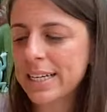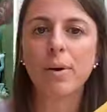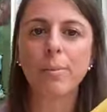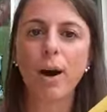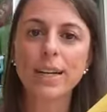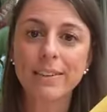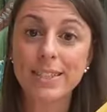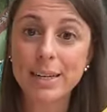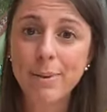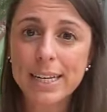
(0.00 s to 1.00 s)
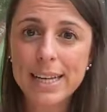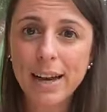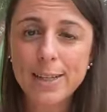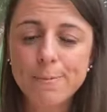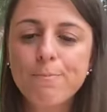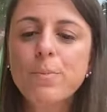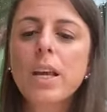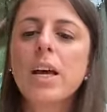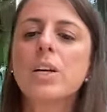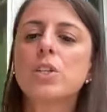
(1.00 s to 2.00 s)
A box of steeping sacks.
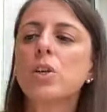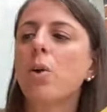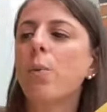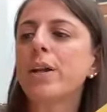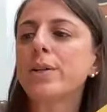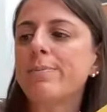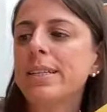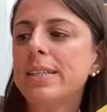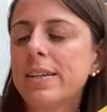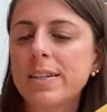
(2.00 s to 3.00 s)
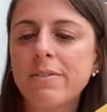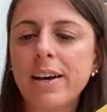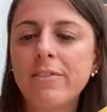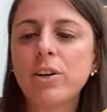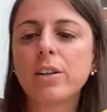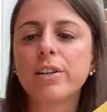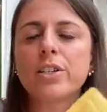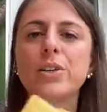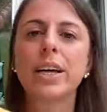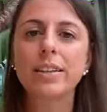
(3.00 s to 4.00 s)
So when you spend
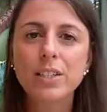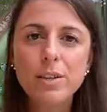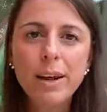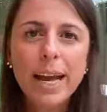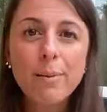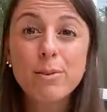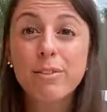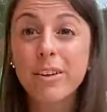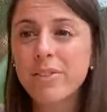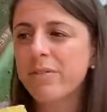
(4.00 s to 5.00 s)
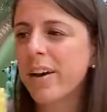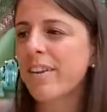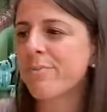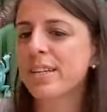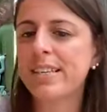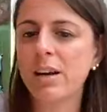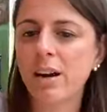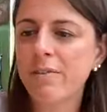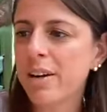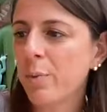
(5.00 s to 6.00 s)
$65, you get these 3 items for 55%
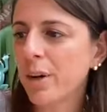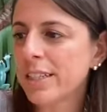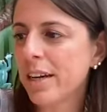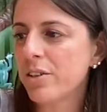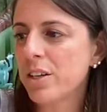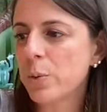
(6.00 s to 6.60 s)
off, and it works out to